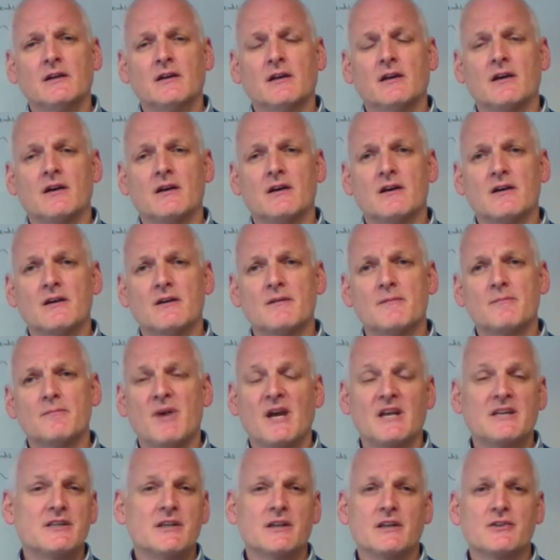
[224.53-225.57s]

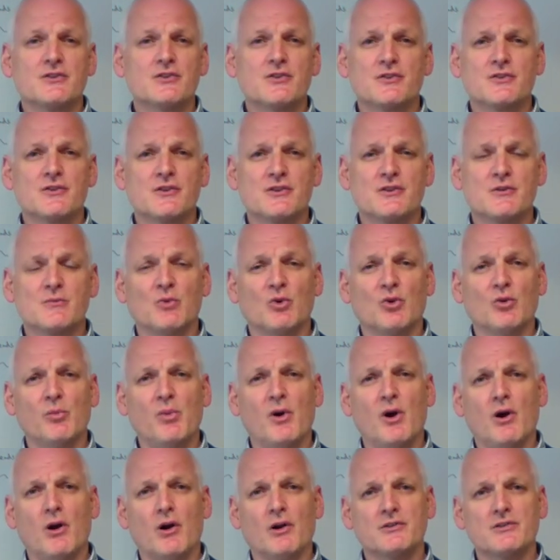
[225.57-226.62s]
Painting is just a small
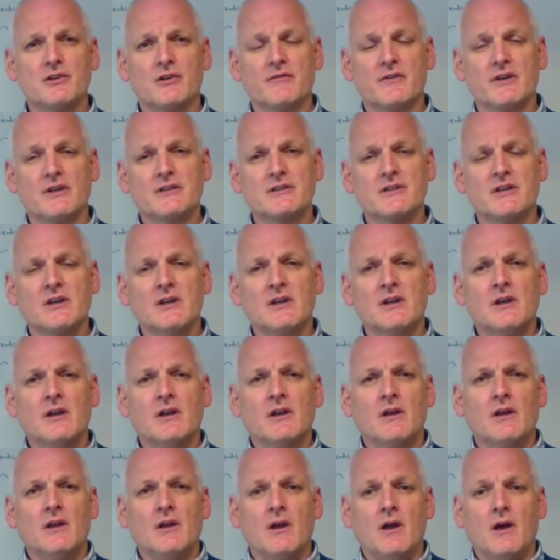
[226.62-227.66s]
part of it.
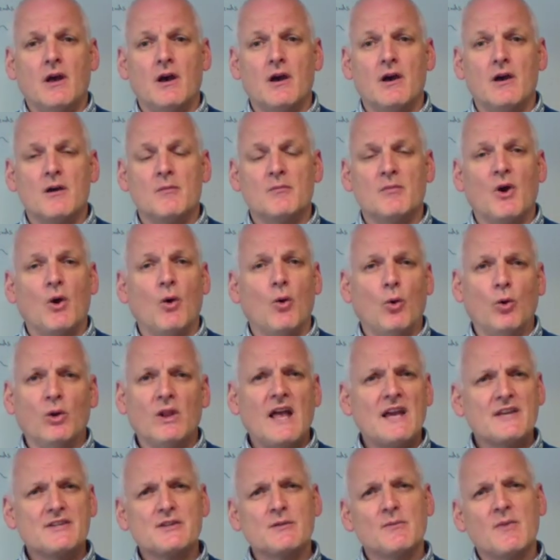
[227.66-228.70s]
All
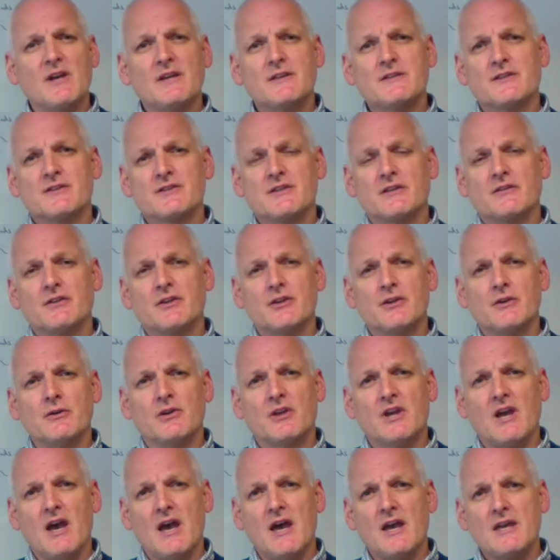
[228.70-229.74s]
estimators in the
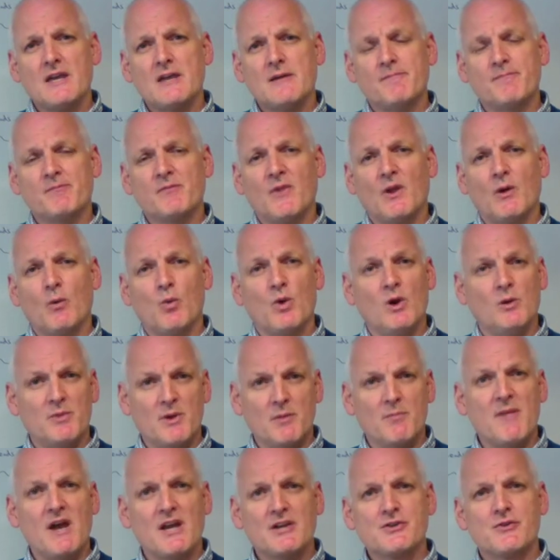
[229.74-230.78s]
UK will be
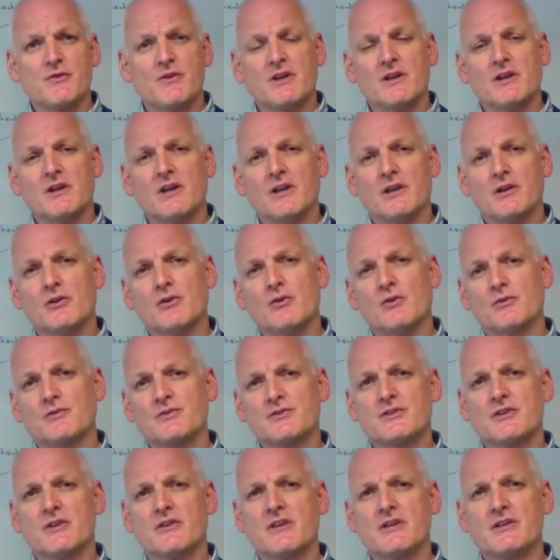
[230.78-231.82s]
measuring in
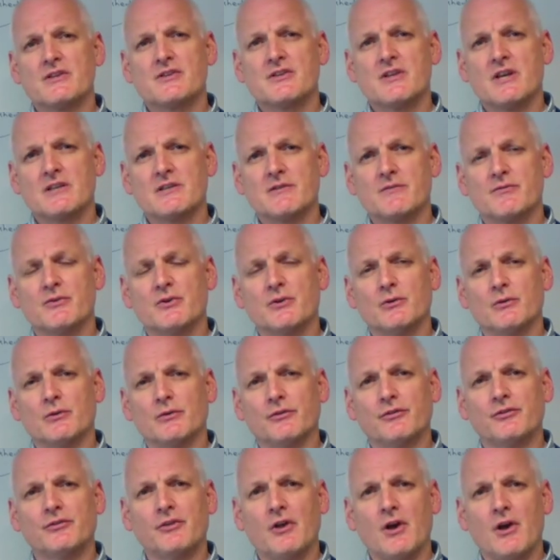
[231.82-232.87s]
accordance to this set of
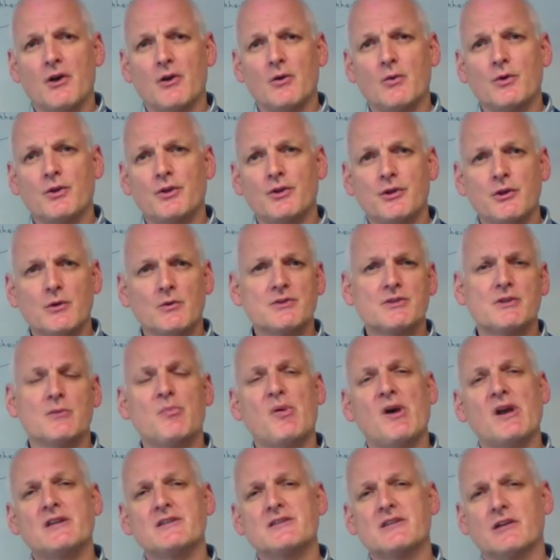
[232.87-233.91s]
rules. So you as the
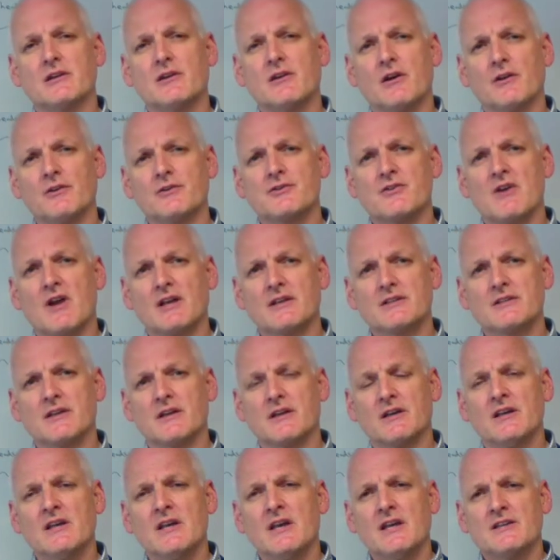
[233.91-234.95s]
painting
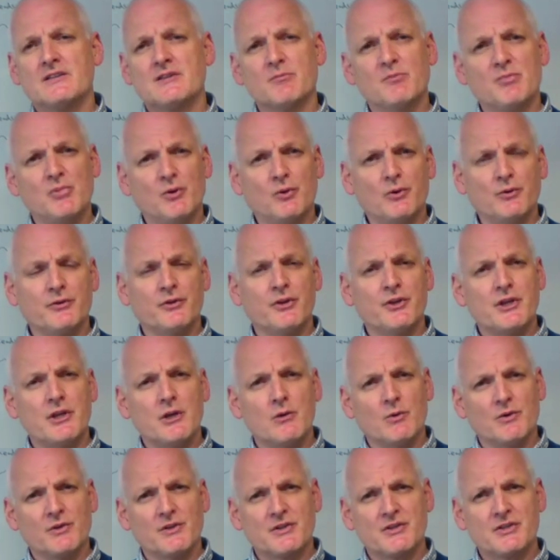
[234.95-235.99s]
contractor, it's important that
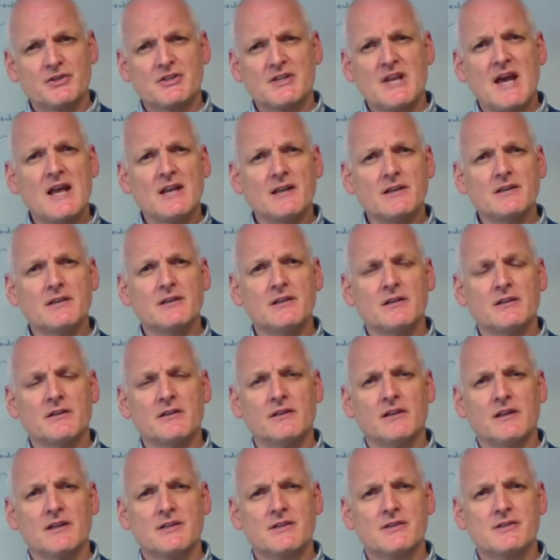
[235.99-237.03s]
you understand
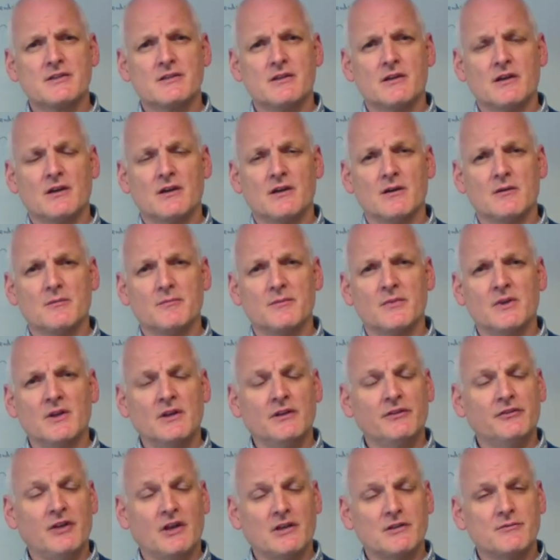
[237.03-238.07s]
this
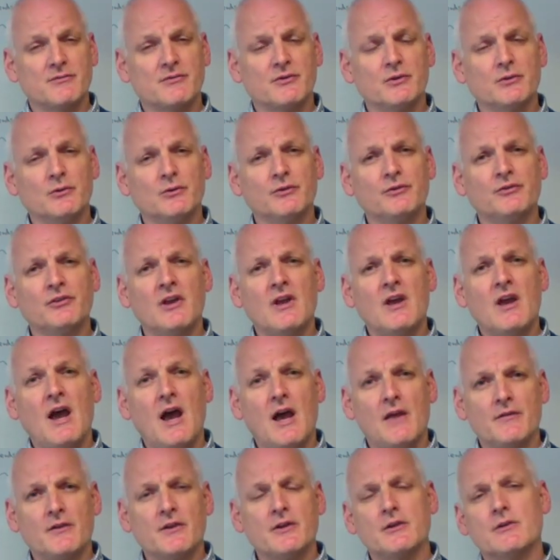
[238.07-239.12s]
set of rules
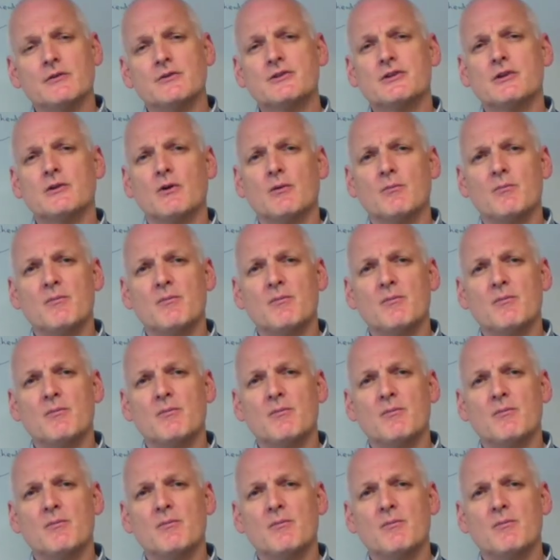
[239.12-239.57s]
and that you too are